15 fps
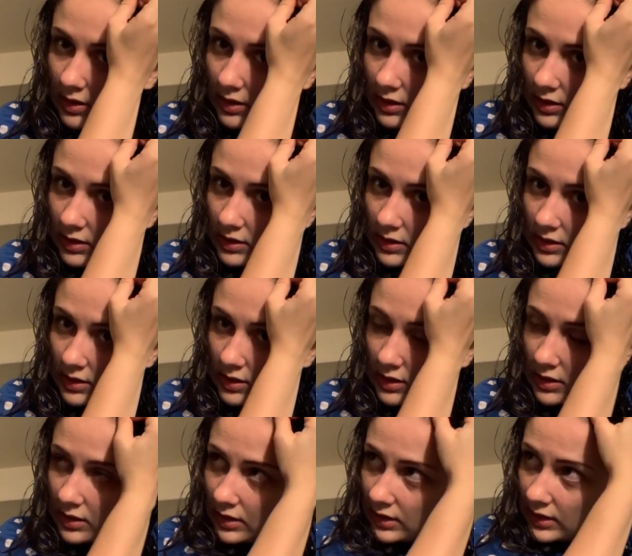just
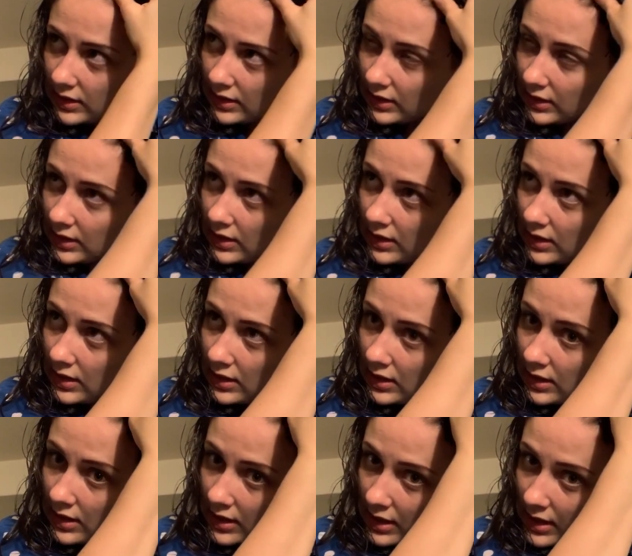like
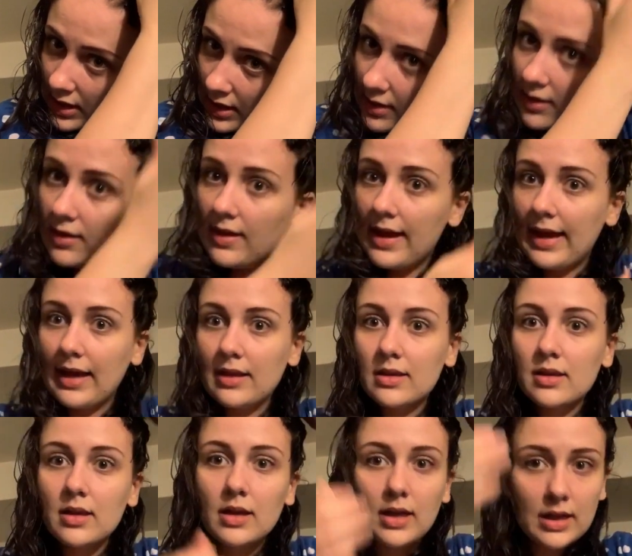that.
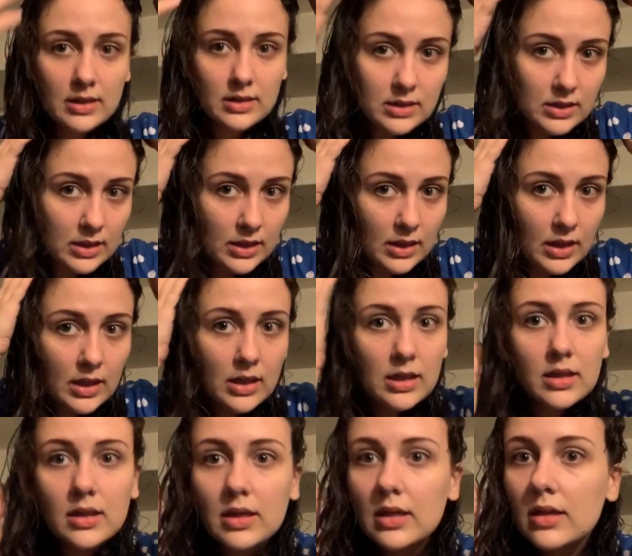And see,
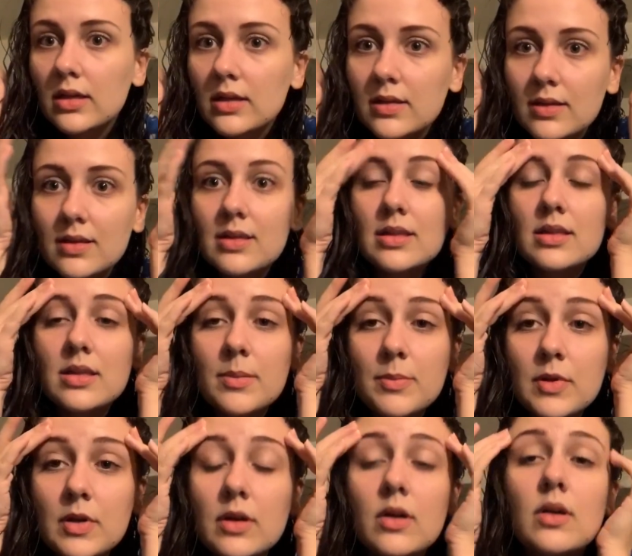then it just sits up
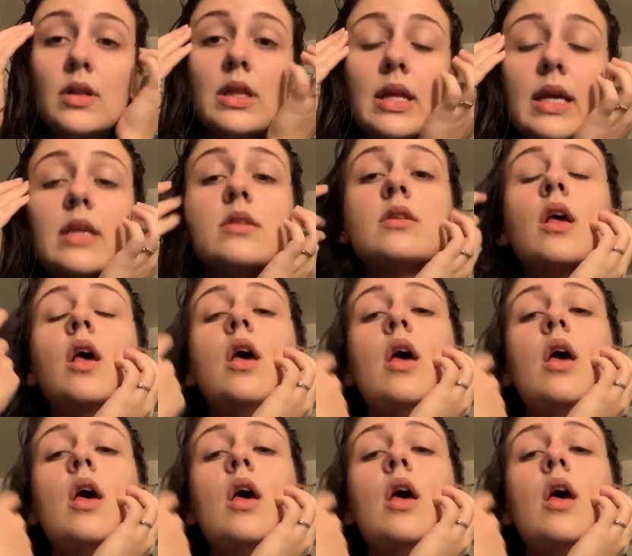there all nice.